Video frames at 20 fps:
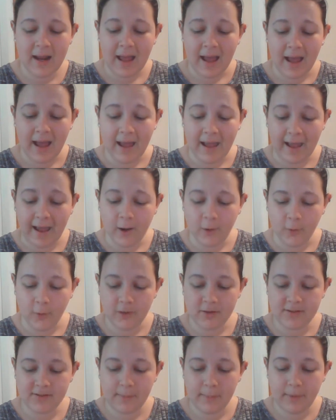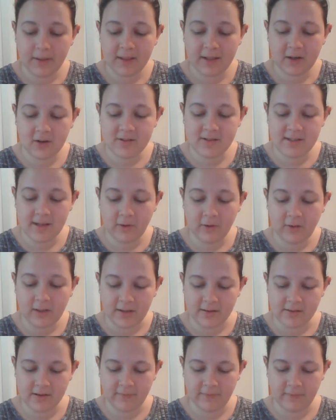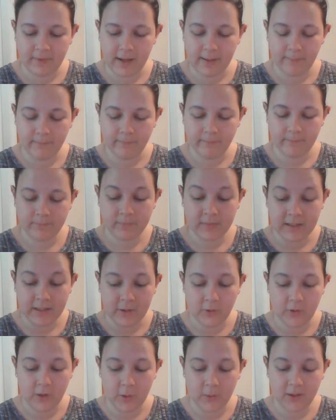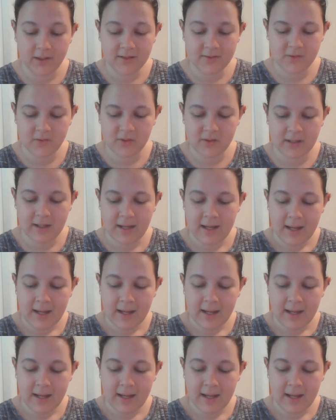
A house? But there's zillions of them. You noticed?